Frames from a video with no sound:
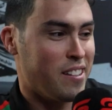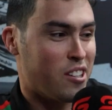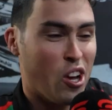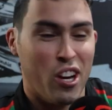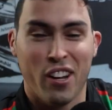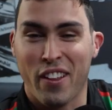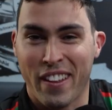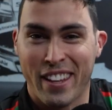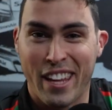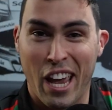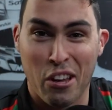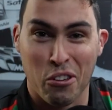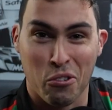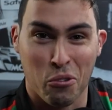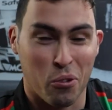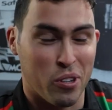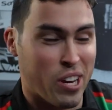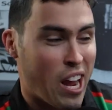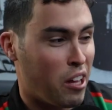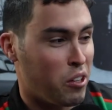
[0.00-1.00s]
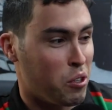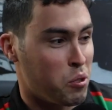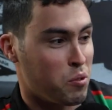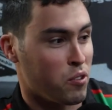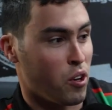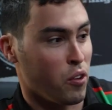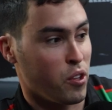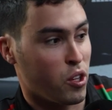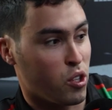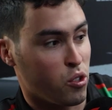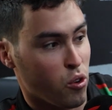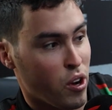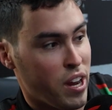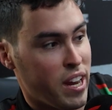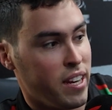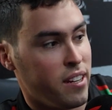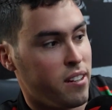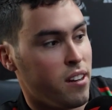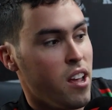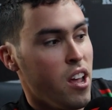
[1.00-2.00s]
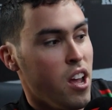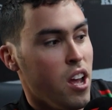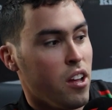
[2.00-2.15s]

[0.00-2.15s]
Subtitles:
it's kind of like Castrol colors. We've got the green,